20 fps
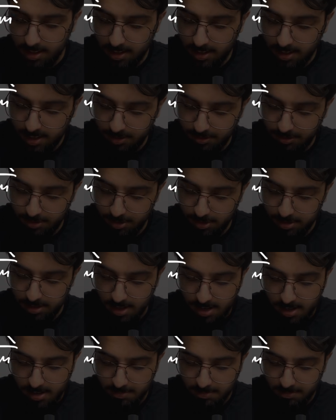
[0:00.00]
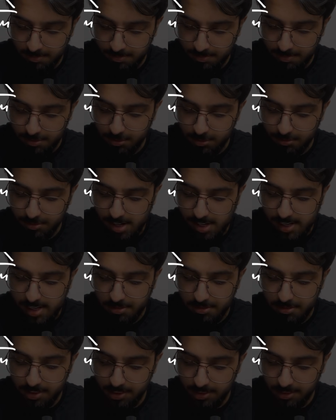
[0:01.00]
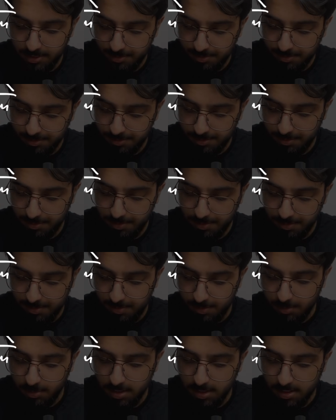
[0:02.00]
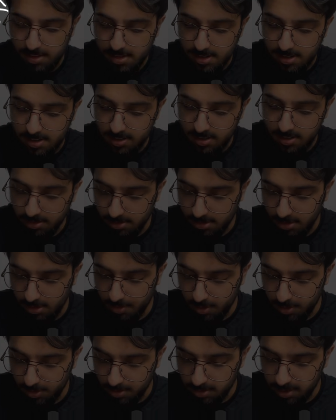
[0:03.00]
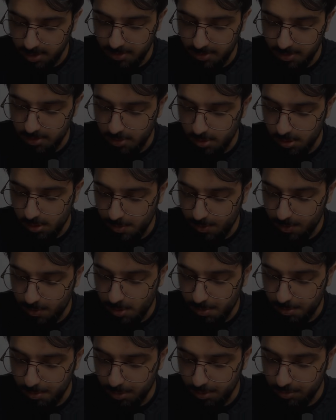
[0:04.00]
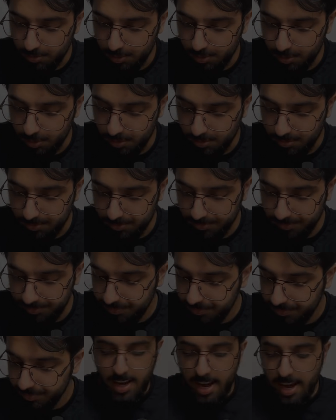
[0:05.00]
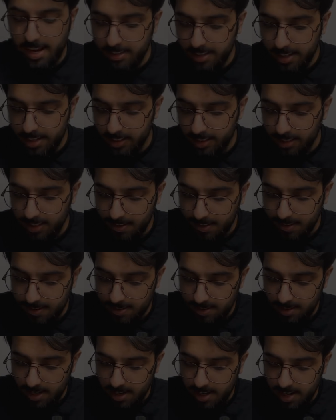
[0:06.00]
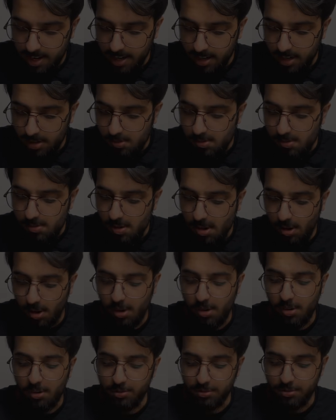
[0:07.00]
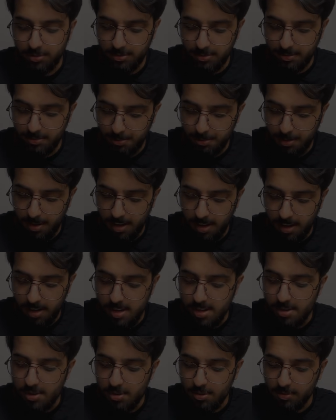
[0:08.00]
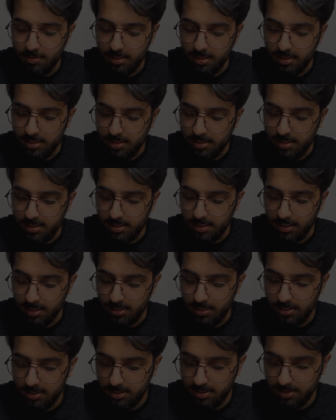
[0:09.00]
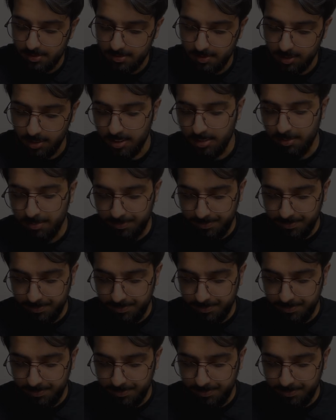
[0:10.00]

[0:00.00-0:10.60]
inverse sign to find our theta, where this is 0.7 all over 1.4. And that gives an angle of pi over 6. Okay?